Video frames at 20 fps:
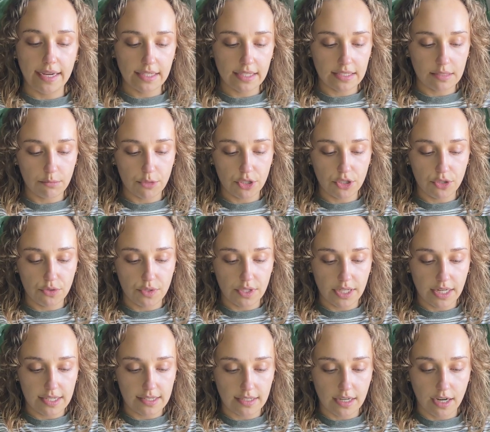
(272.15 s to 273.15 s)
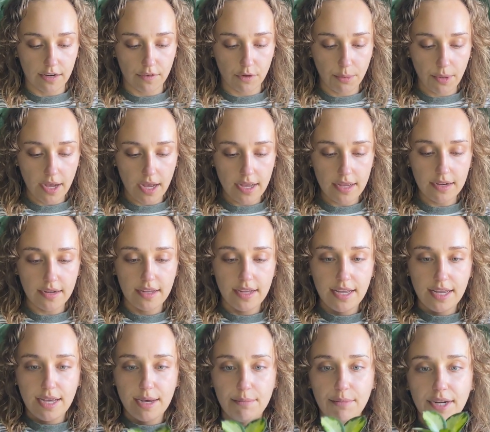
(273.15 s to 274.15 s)
because I'm just using it as a cover pot,
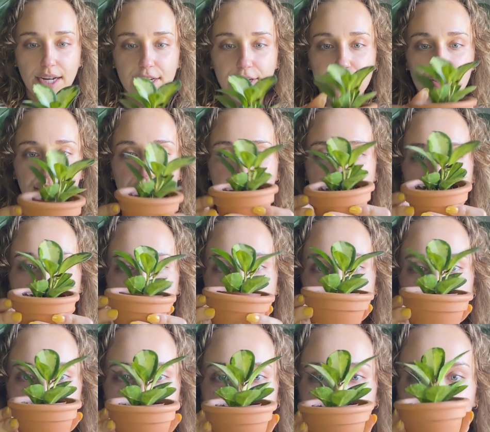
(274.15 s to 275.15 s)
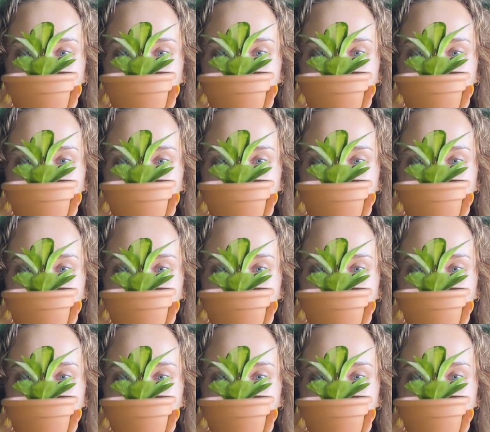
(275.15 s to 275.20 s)
but I just thought that looked really